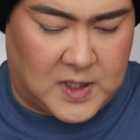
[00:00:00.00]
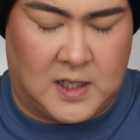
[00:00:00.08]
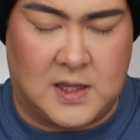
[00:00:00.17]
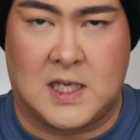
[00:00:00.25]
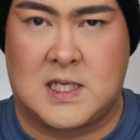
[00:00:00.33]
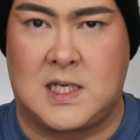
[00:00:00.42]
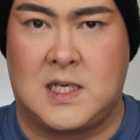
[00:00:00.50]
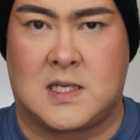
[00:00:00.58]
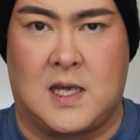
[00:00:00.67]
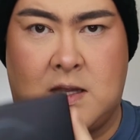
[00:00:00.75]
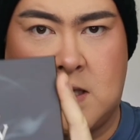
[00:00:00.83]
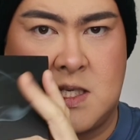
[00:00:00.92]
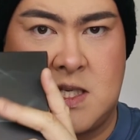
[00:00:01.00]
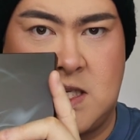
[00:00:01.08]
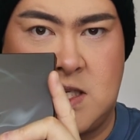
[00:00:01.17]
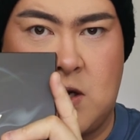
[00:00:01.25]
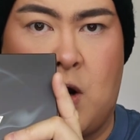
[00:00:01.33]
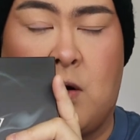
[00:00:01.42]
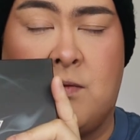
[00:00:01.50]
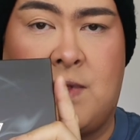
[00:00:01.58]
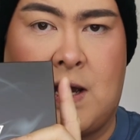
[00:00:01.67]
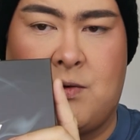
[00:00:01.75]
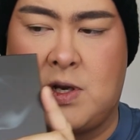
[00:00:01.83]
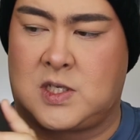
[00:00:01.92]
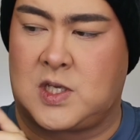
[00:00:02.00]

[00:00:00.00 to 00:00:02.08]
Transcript: This is the sister of that one.